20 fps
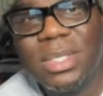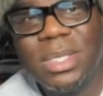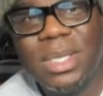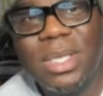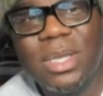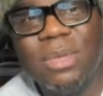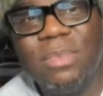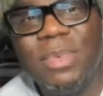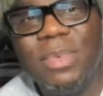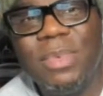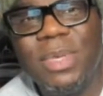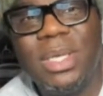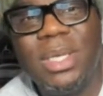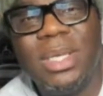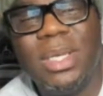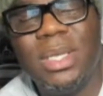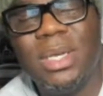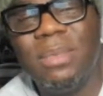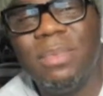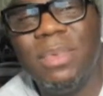It'll
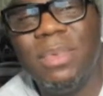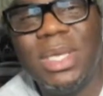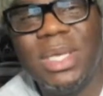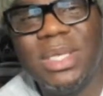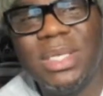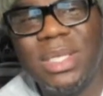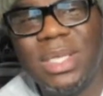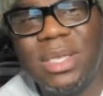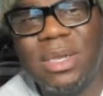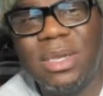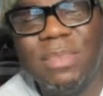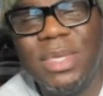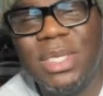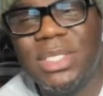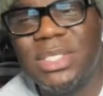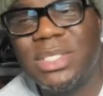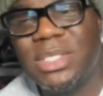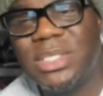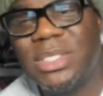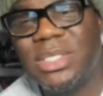be. It'll be. It'll be
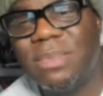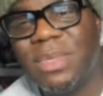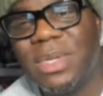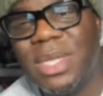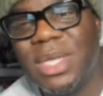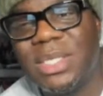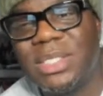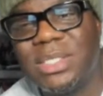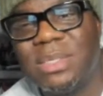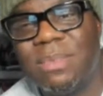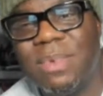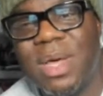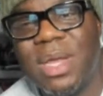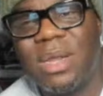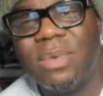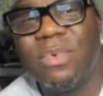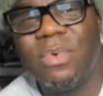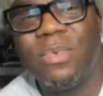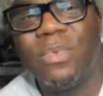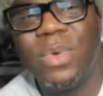something that
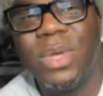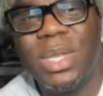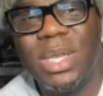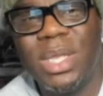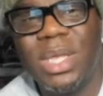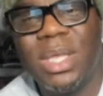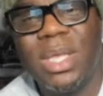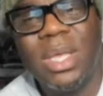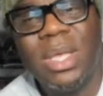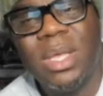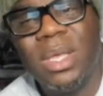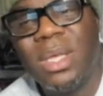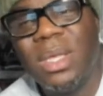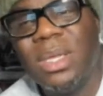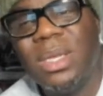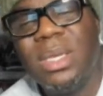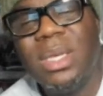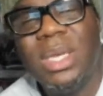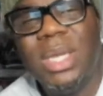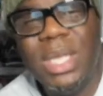somebody would really
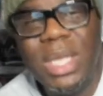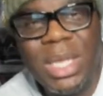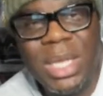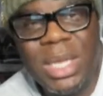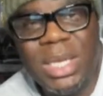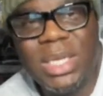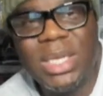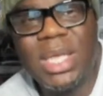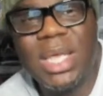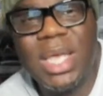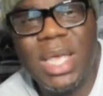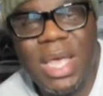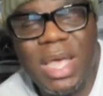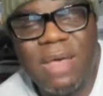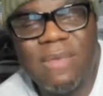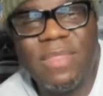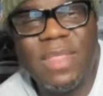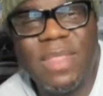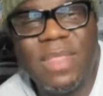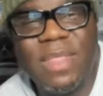need to
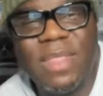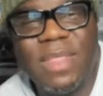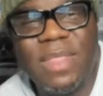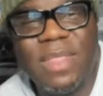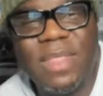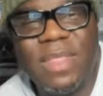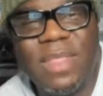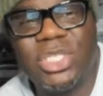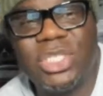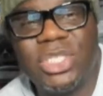have that. Shit.